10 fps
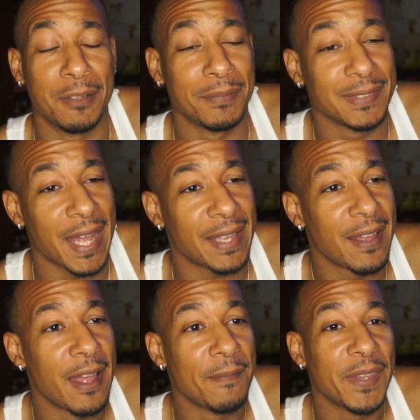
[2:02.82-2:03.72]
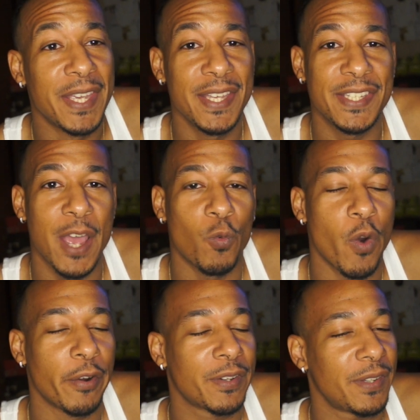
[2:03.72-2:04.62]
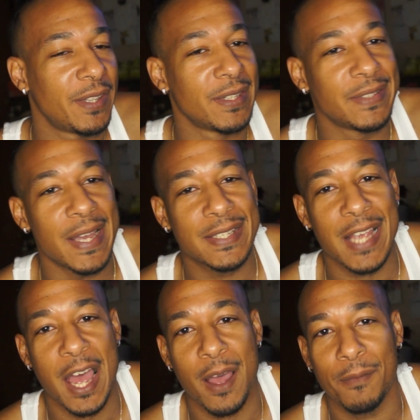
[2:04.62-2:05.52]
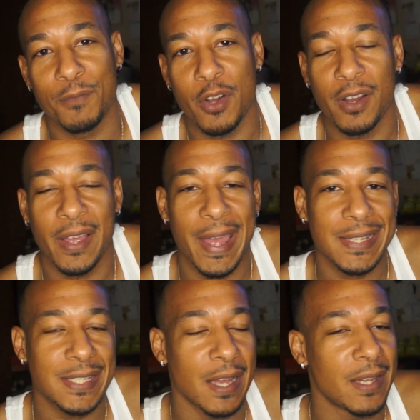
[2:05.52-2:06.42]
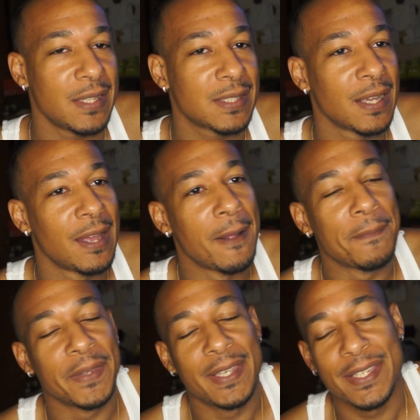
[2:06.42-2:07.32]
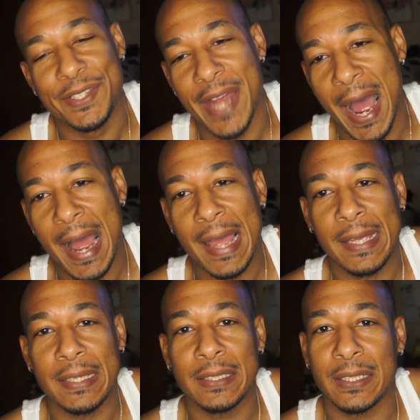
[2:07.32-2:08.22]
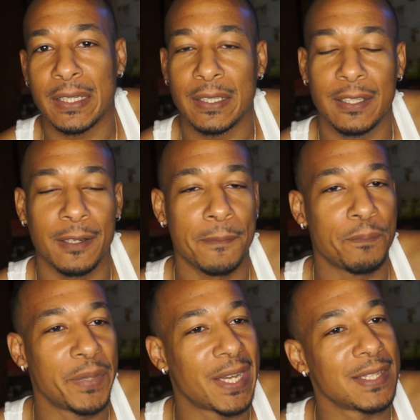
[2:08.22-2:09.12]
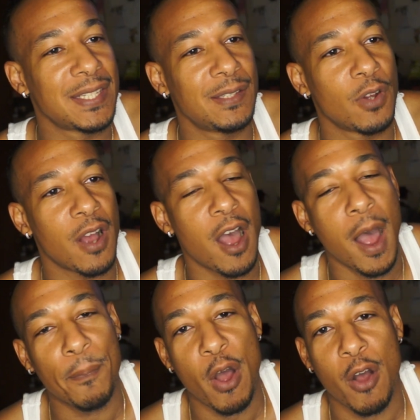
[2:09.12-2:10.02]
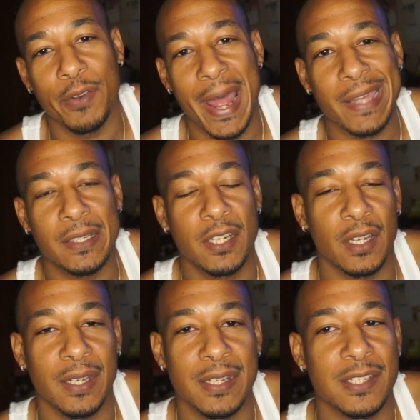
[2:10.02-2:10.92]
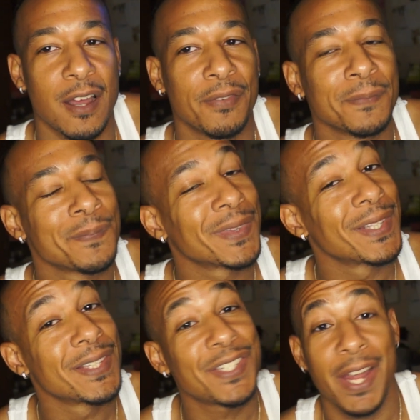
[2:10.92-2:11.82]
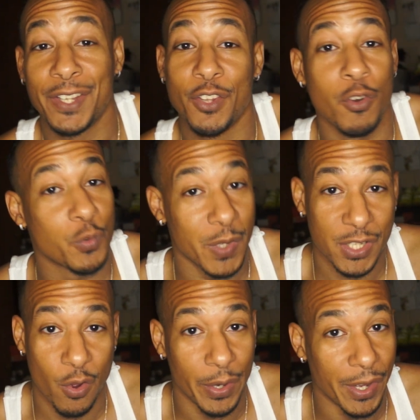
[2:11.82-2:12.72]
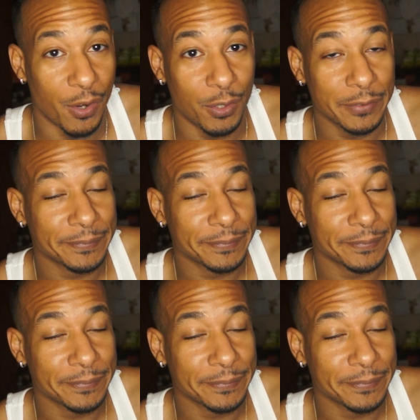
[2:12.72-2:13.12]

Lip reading: him. Like, he's at work in the daytime at Sonny's. He's dying because he up all night cooking and stuff. Sonny knows what's going on.